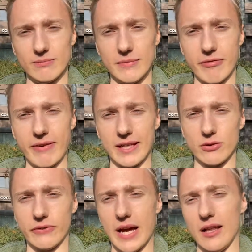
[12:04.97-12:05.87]
effect
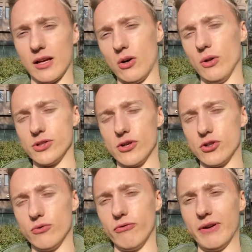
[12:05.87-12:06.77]
of the alcohol starts
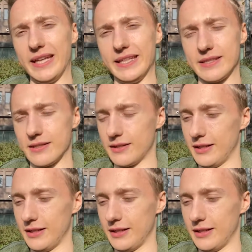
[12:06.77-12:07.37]
to fleet,